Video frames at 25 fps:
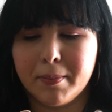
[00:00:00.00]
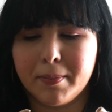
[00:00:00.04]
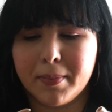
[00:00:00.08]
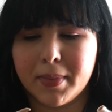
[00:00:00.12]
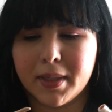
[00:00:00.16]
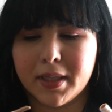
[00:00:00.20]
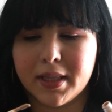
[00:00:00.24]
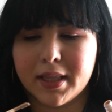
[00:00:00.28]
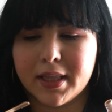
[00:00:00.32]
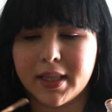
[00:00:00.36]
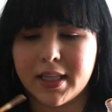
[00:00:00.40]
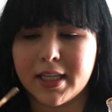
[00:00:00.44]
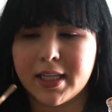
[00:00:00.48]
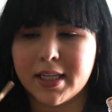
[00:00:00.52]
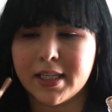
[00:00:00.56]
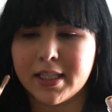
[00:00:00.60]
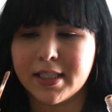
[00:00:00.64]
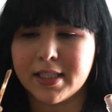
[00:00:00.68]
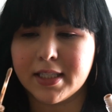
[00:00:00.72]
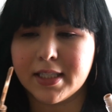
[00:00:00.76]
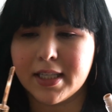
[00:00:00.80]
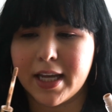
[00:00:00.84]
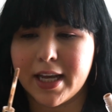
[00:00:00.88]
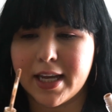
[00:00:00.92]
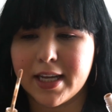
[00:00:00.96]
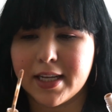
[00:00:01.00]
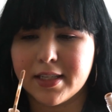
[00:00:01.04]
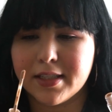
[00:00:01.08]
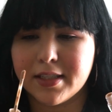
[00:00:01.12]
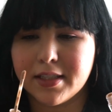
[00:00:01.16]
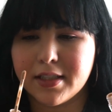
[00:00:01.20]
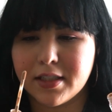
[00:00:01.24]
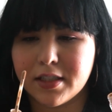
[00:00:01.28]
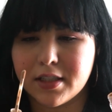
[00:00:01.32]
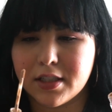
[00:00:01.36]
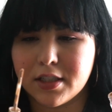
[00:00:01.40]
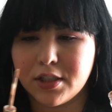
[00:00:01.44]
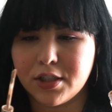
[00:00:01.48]
But this
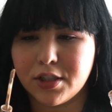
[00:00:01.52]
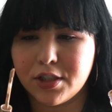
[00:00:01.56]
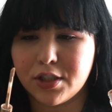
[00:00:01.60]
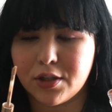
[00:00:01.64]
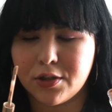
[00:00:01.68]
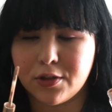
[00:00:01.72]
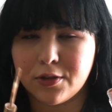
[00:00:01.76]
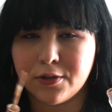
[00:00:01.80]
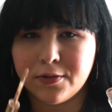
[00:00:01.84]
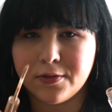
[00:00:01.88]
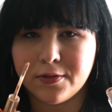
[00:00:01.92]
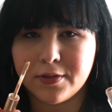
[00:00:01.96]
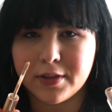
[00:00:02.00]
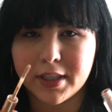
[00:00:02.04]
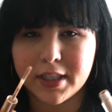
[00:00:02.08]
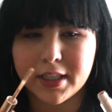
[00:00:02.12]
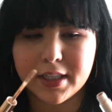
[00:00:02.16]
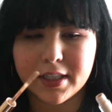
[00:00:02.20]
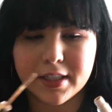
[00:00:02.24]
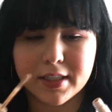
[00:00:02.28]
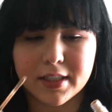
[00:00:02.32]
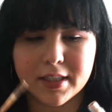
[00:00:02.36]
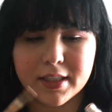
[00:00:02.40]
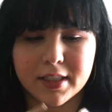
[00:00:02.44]
has the doe foot.